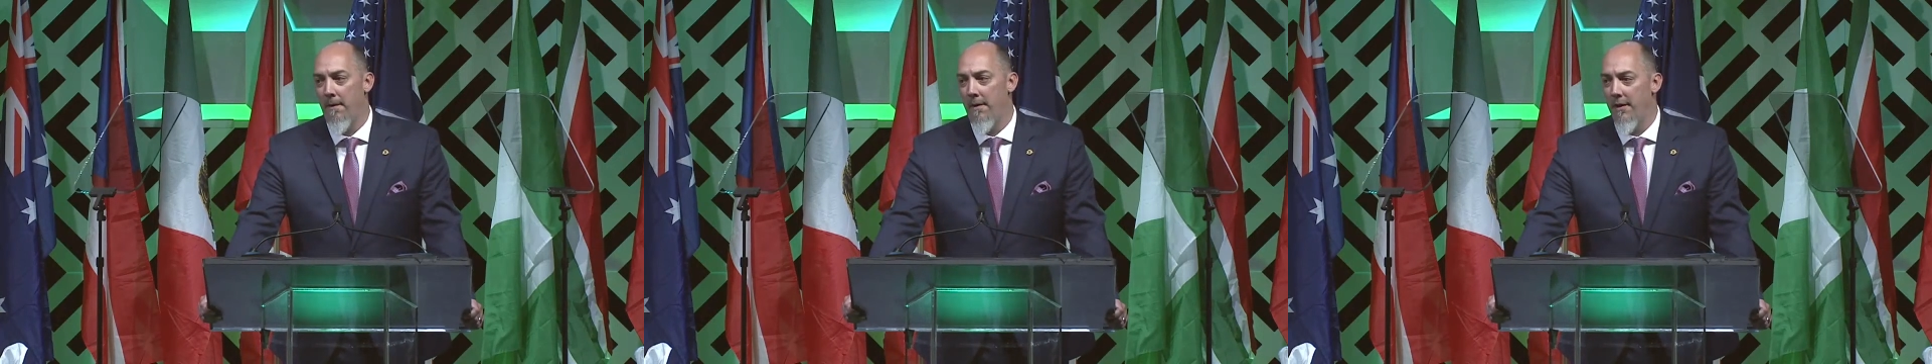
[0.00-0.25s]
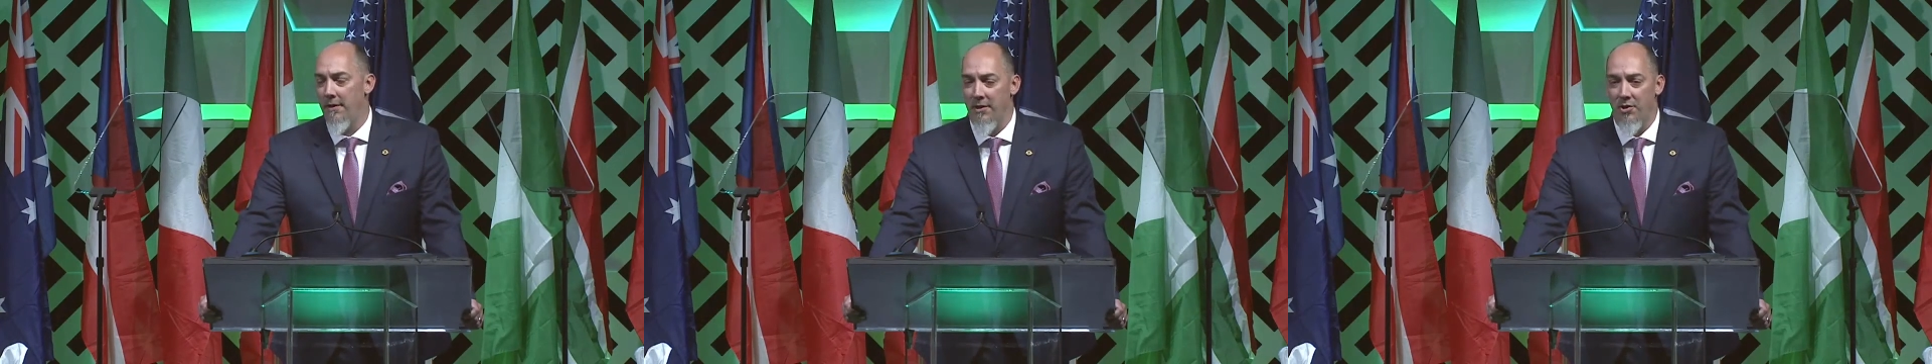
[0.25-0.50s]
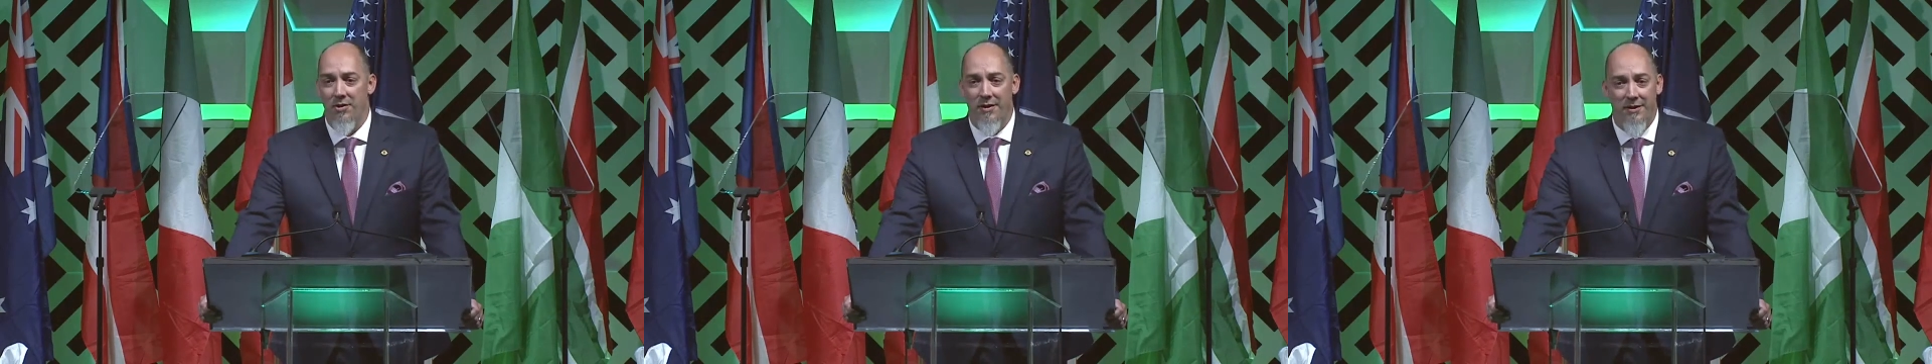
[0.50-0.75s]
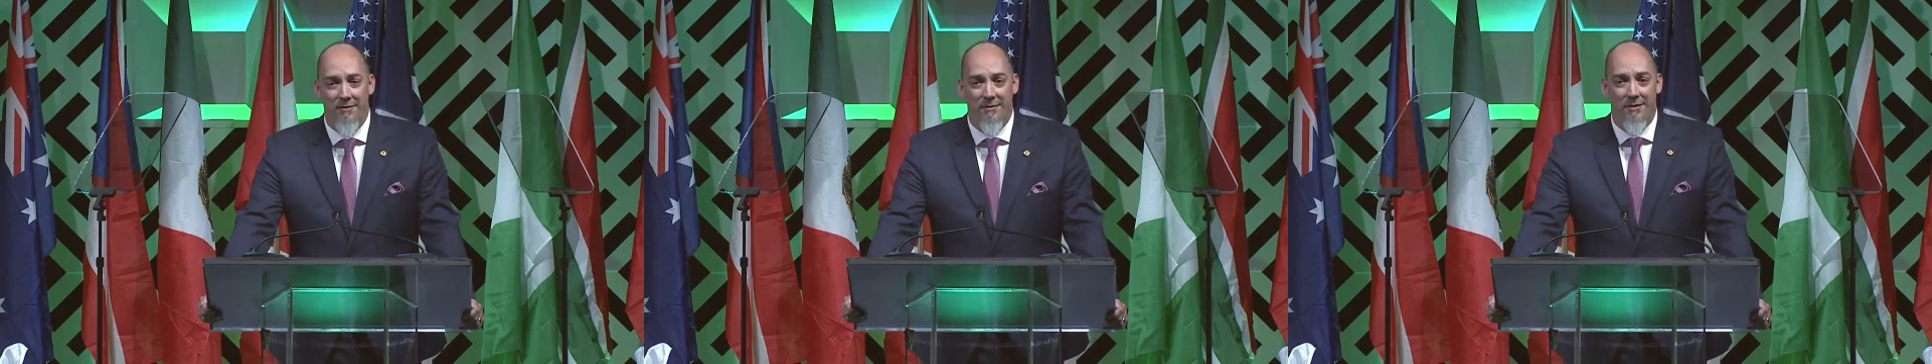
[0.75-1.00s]

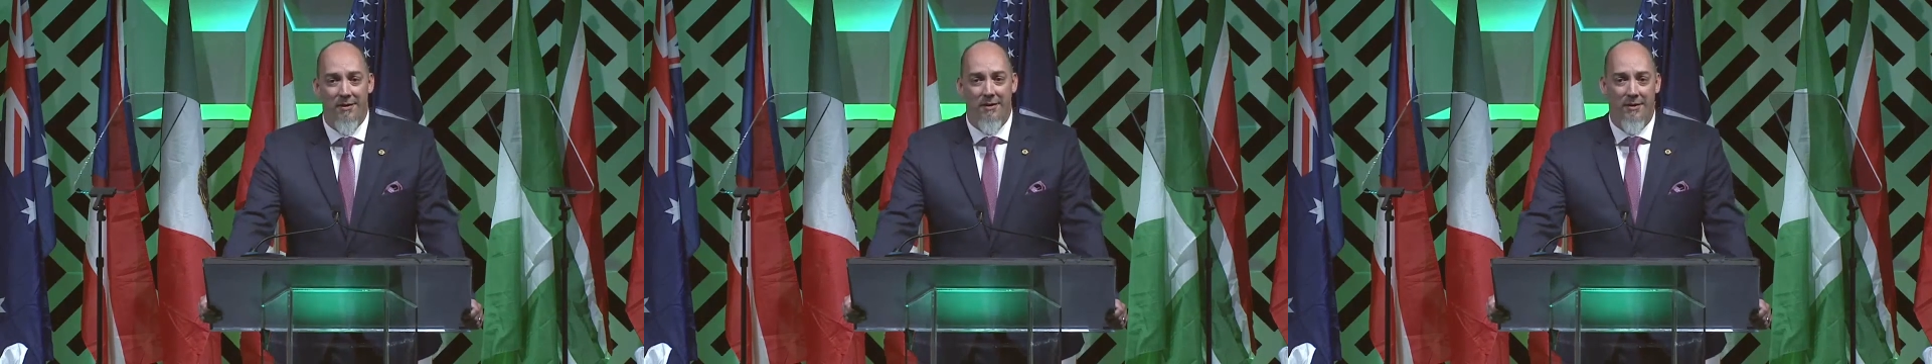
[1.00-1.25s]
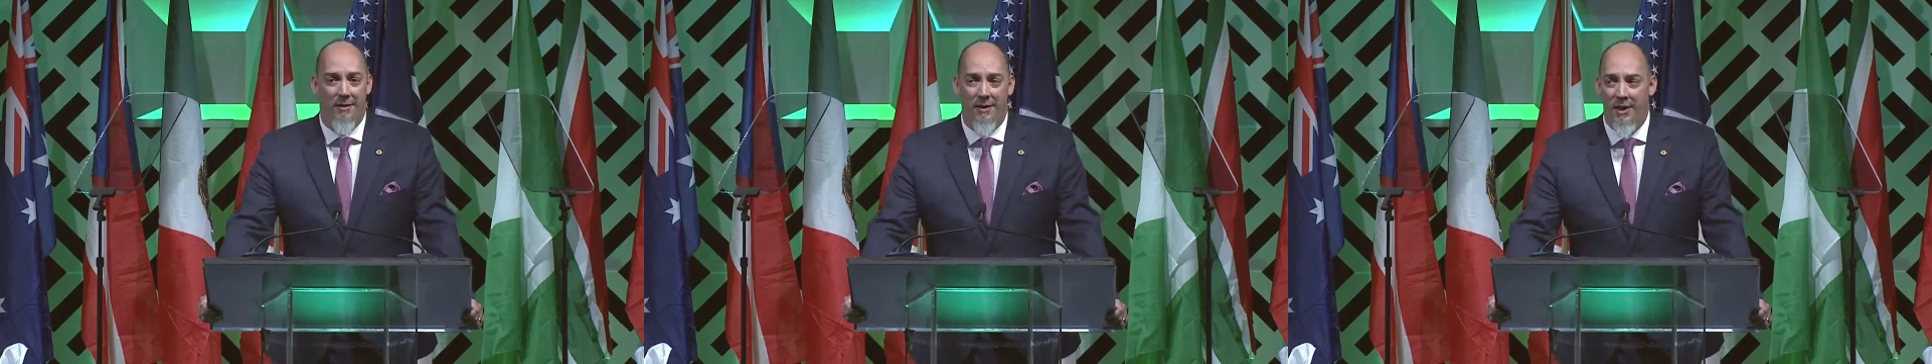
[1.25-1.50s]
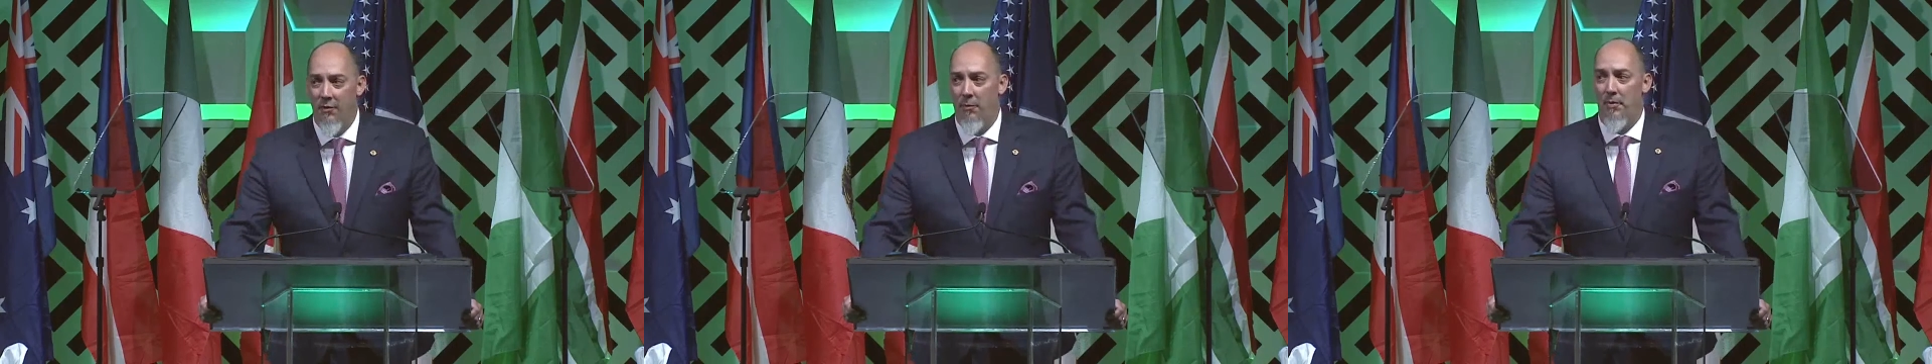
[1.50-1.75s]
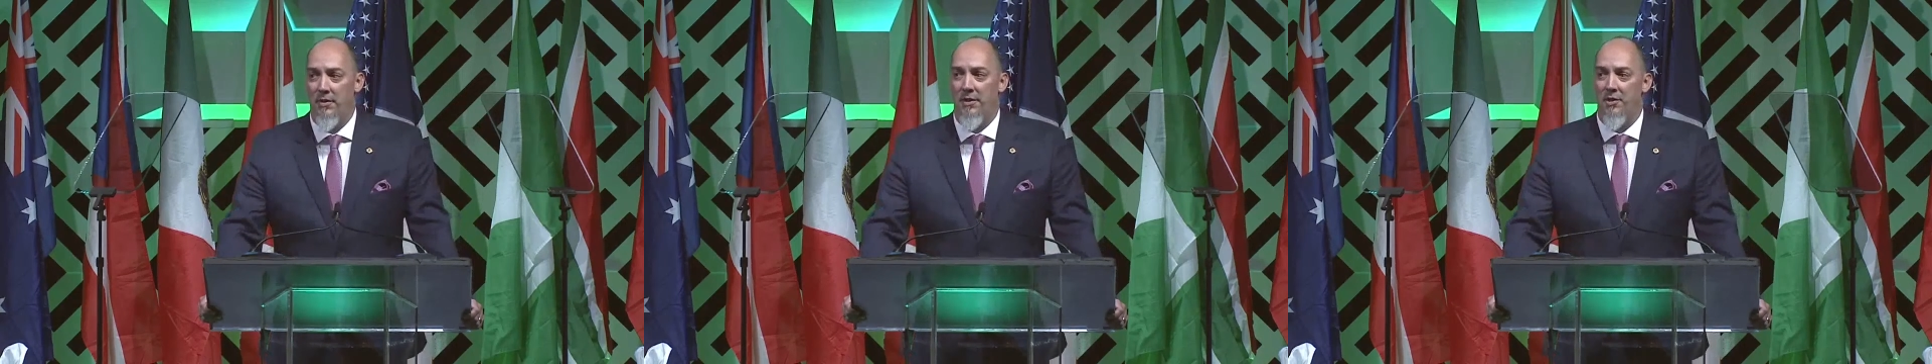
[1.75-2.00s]
Additionally, it will
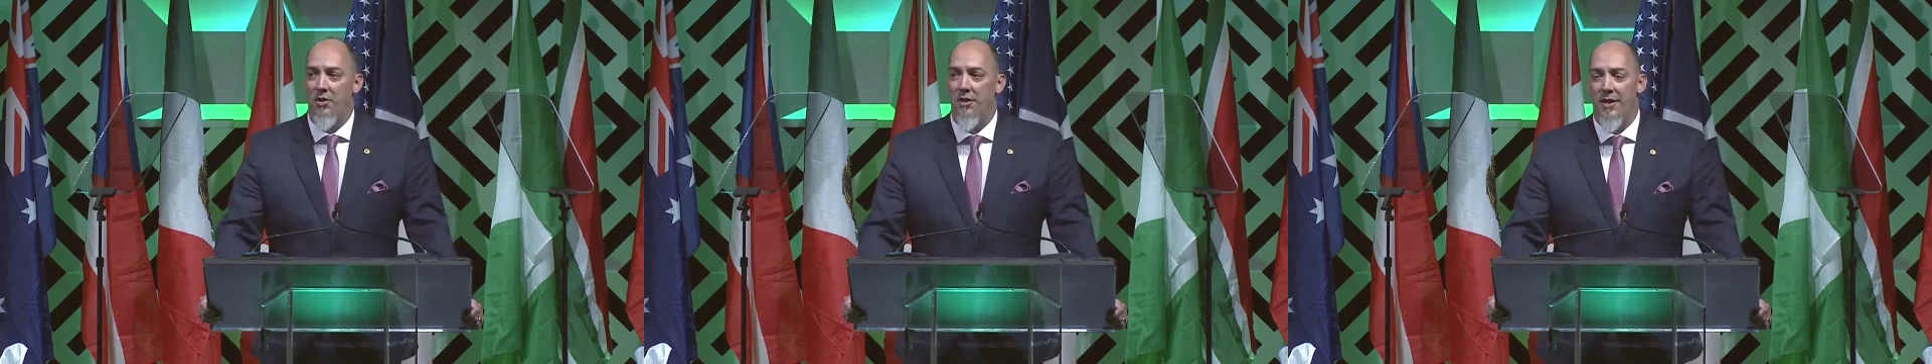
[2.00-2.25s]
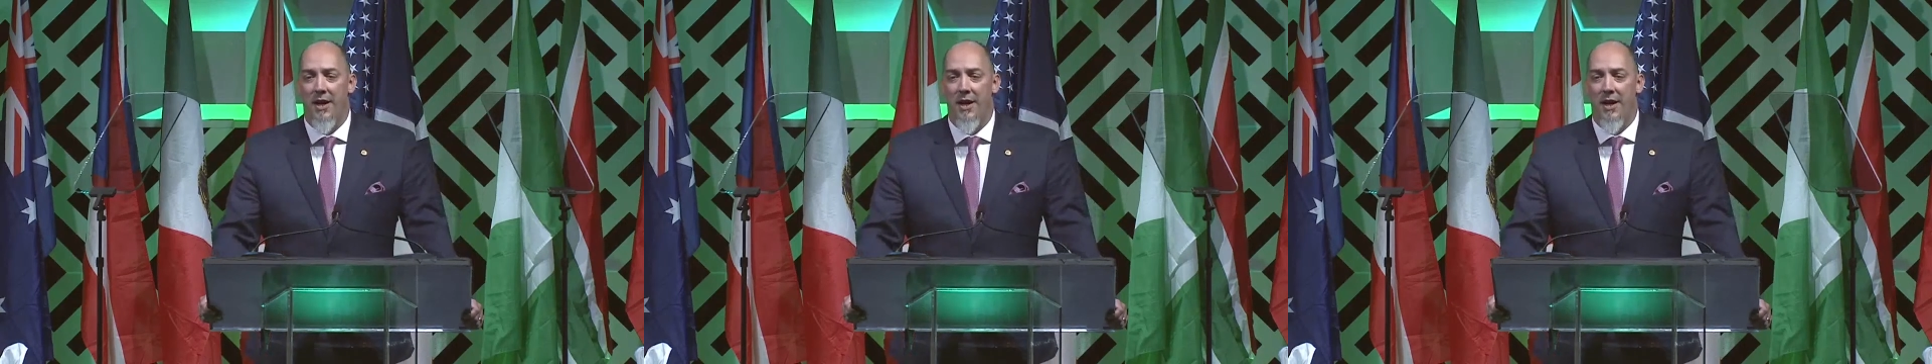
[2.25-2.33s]
position the